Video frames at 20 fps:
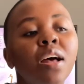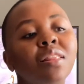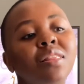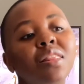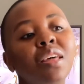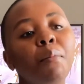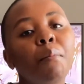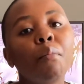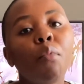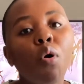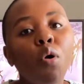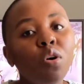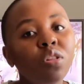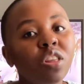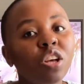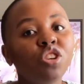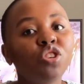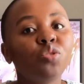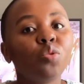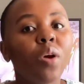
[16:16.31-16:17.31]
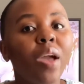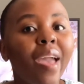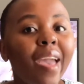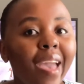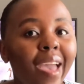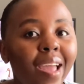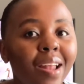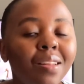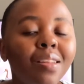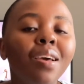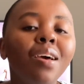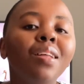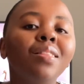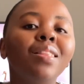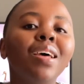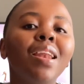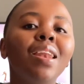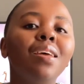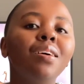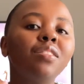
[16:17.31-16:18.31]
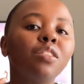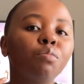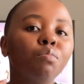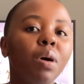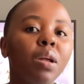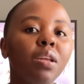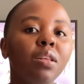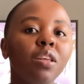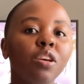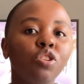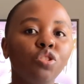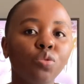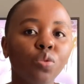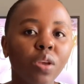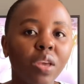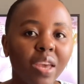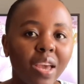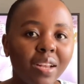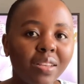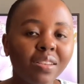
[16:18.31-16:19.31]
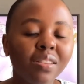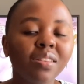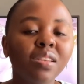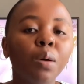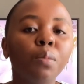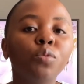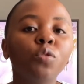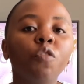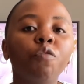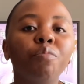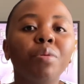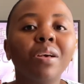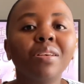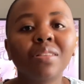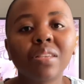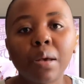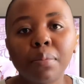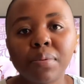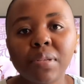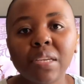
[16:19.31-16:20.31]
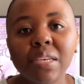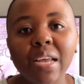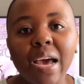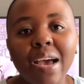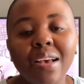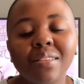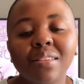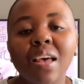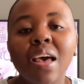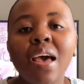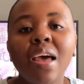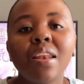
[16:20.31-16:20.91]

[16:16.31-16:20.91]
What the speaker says: The more that you earn, the less money that you get in terms of being subsidized.